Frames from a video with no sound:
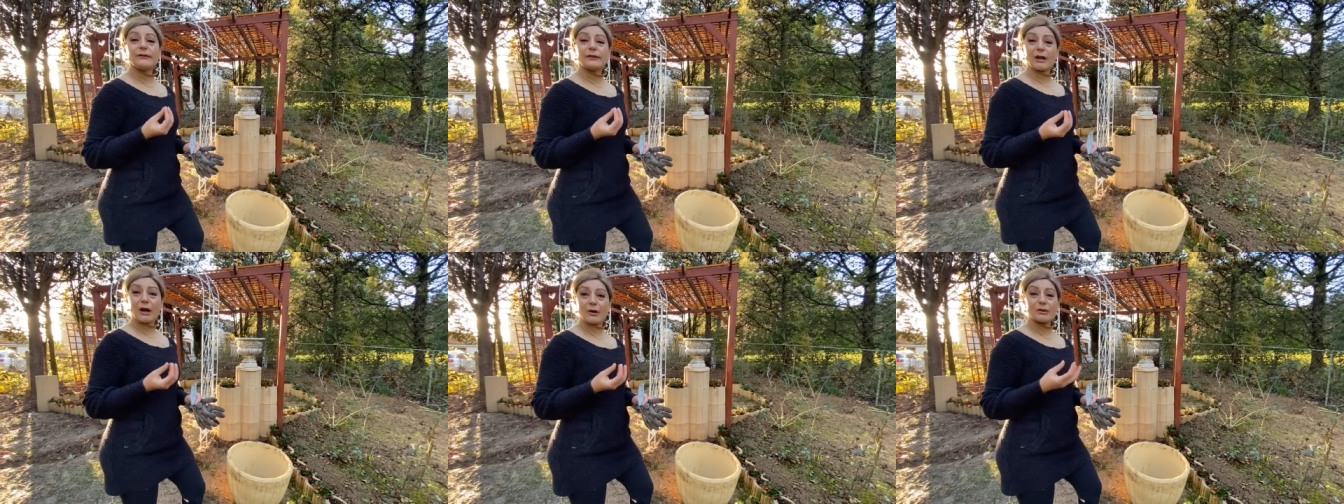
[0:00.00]

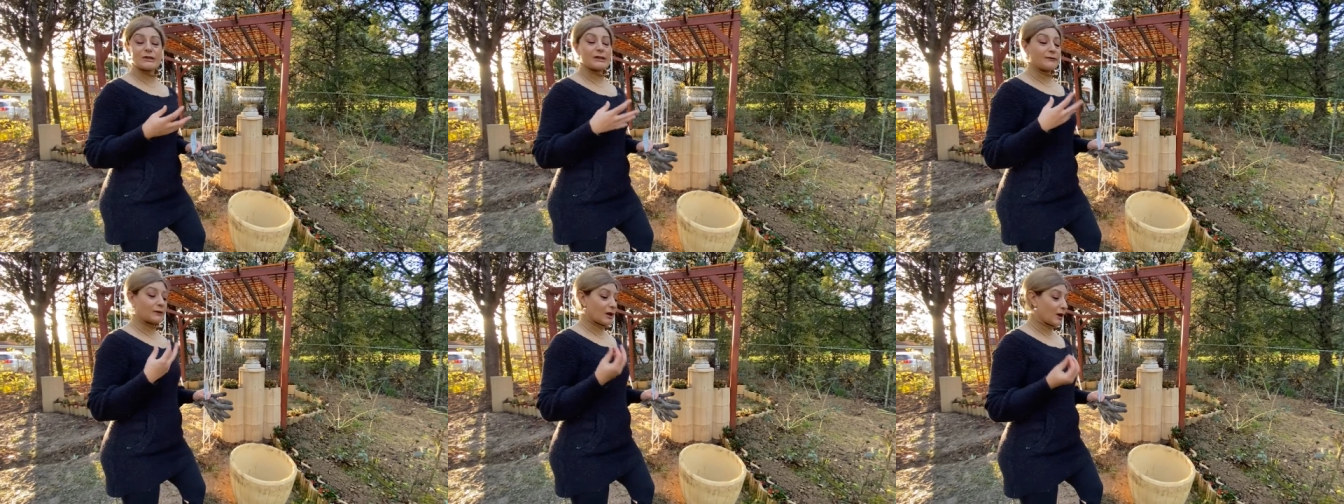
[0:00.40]
flowers.
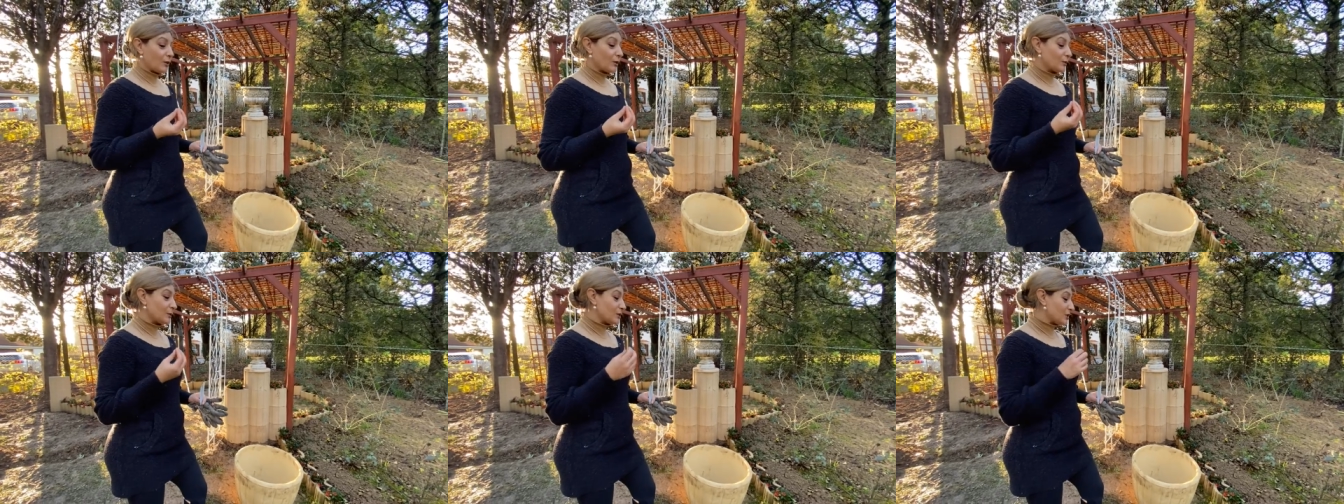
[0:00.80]
They
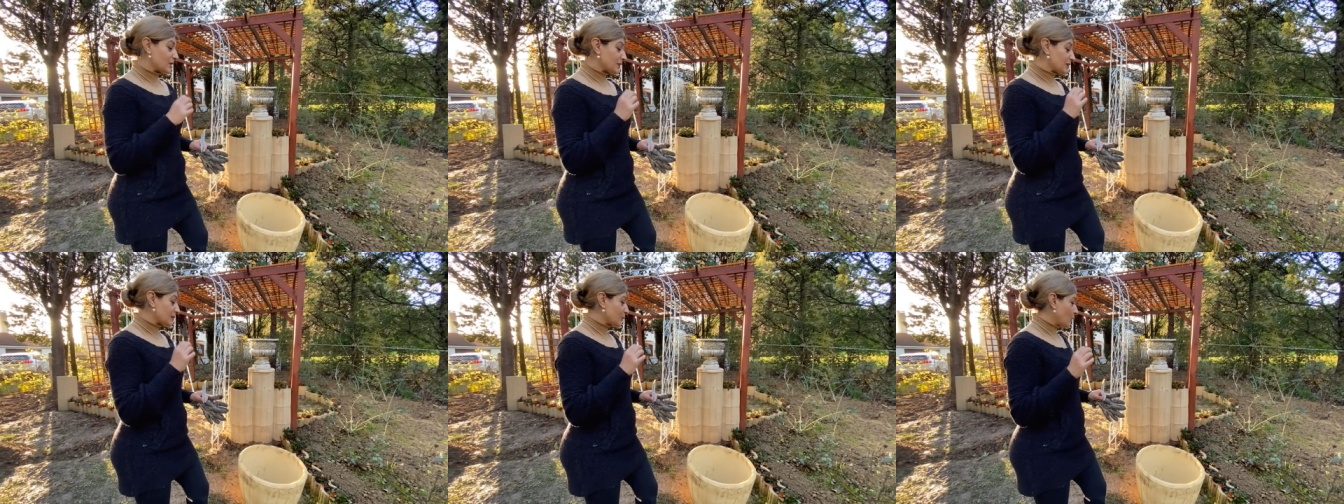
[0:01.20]
flower just
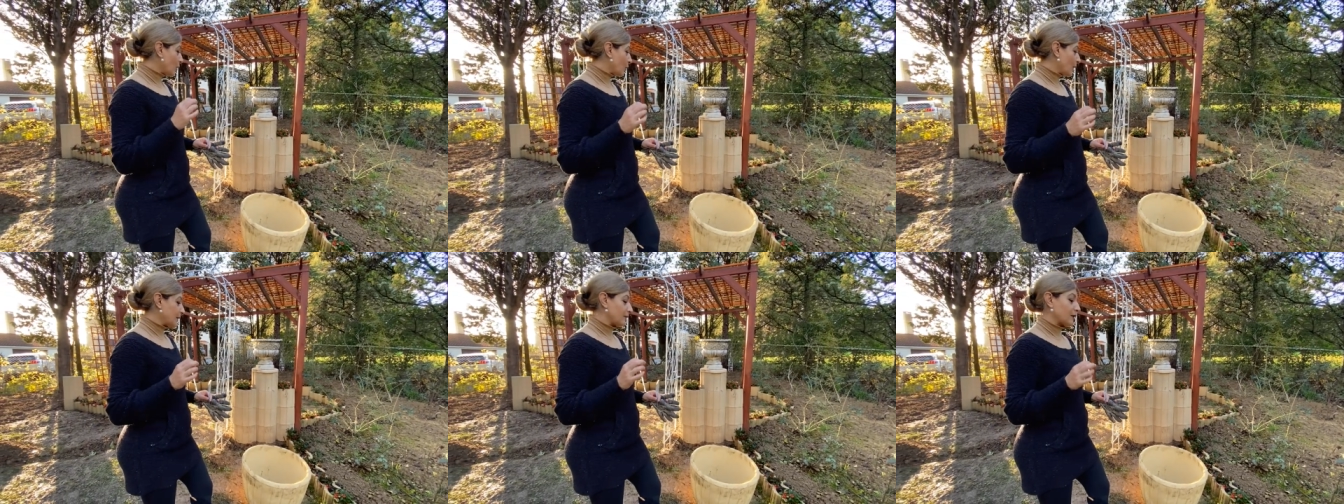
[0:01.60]
the small
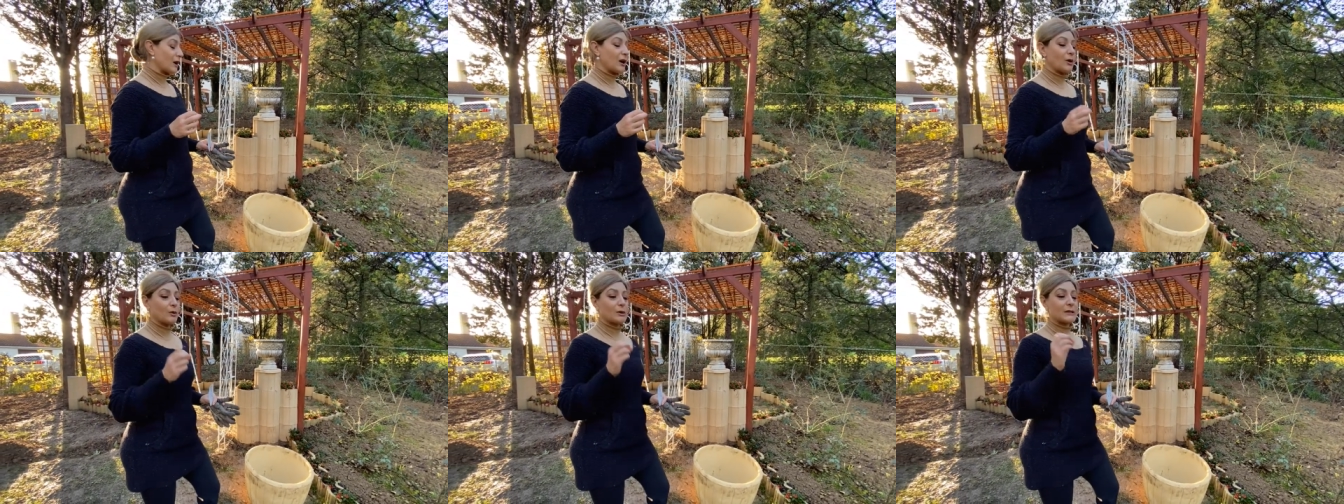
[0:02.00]
white
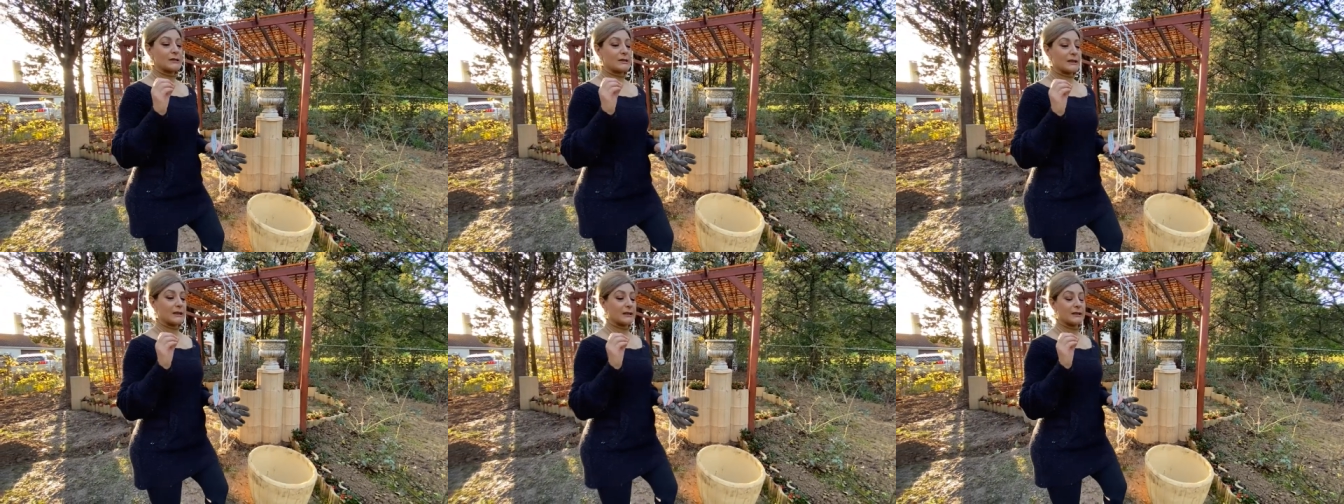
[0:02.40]

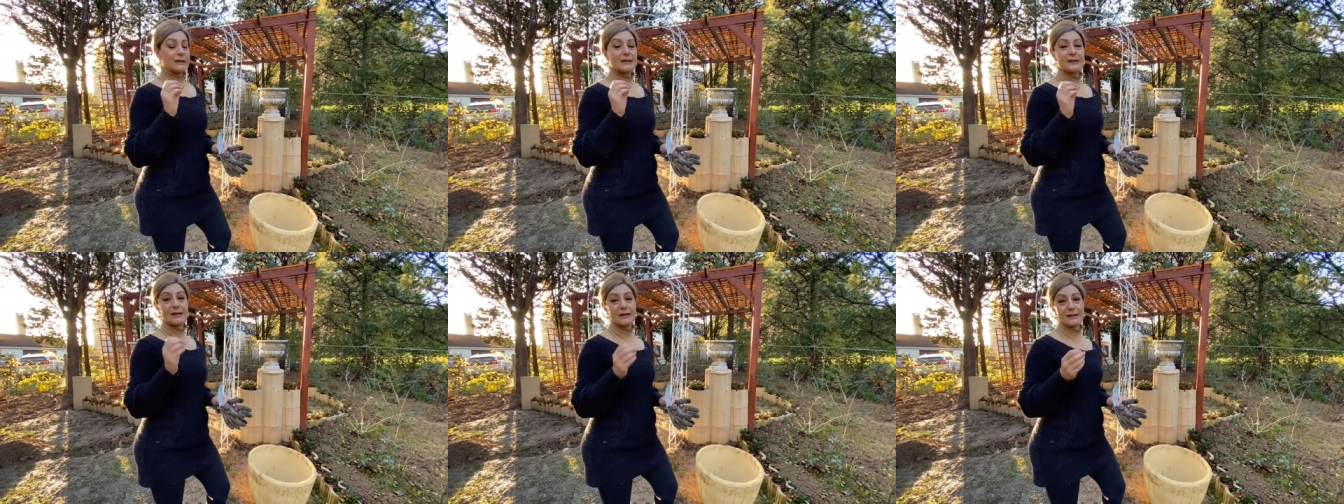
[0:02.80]
flowers in
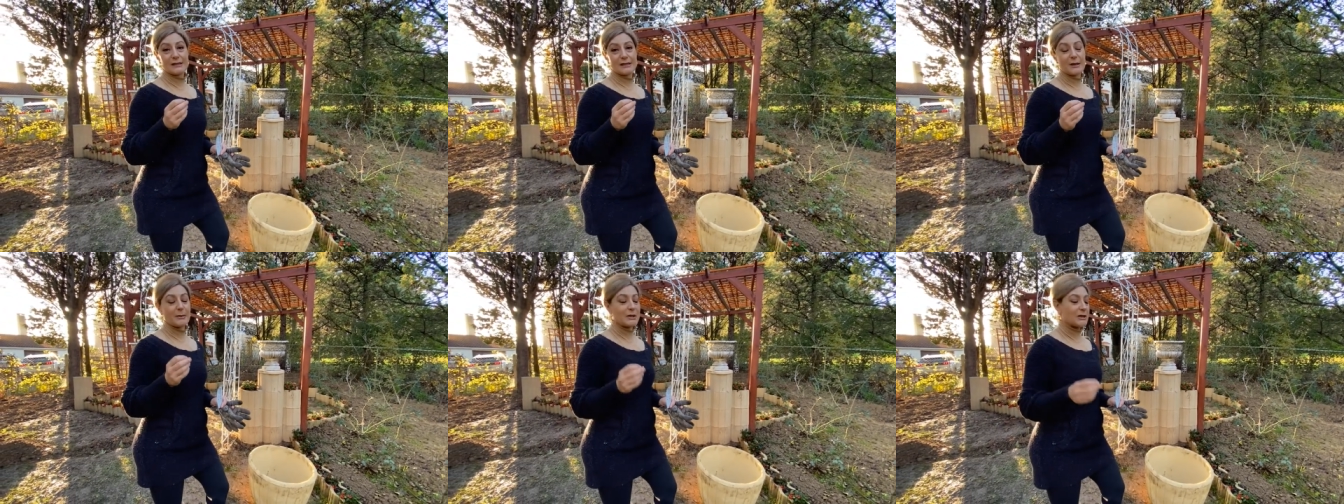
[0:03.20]
the, in the
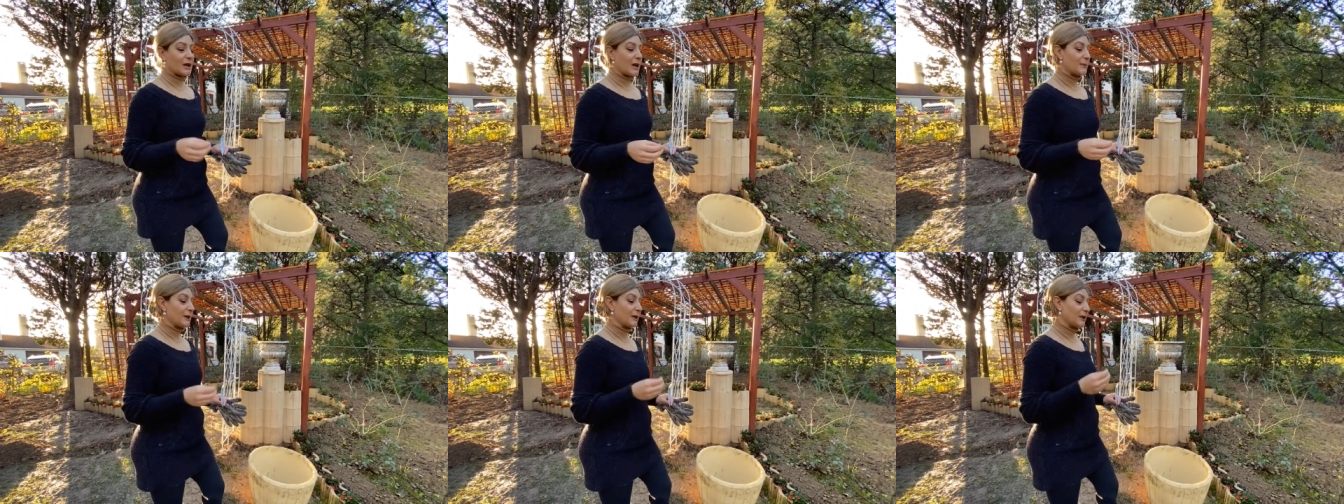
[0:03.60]

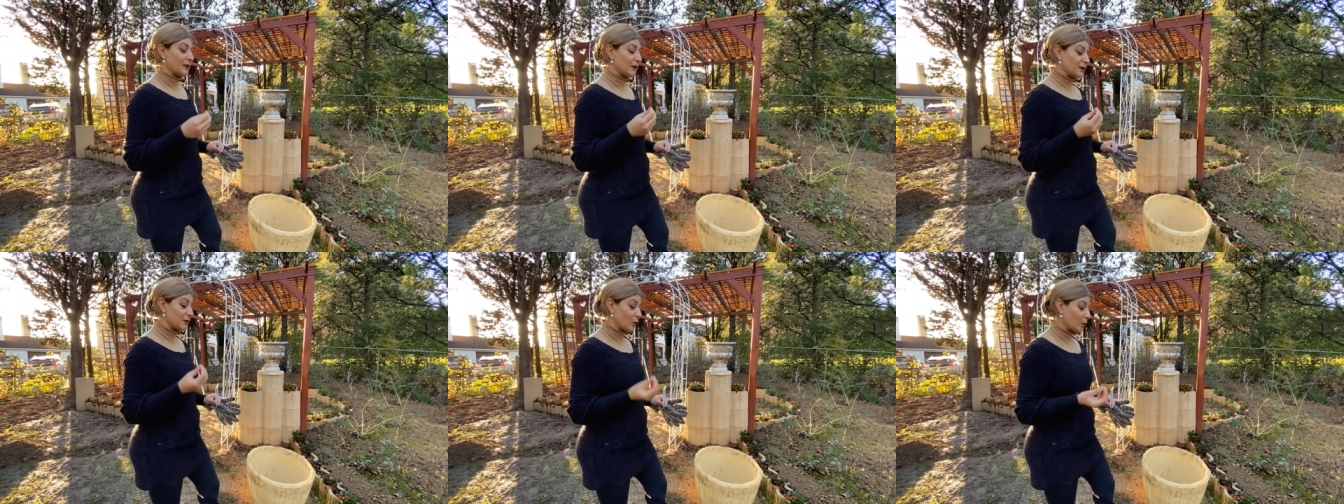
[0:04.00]
summertime, and then in the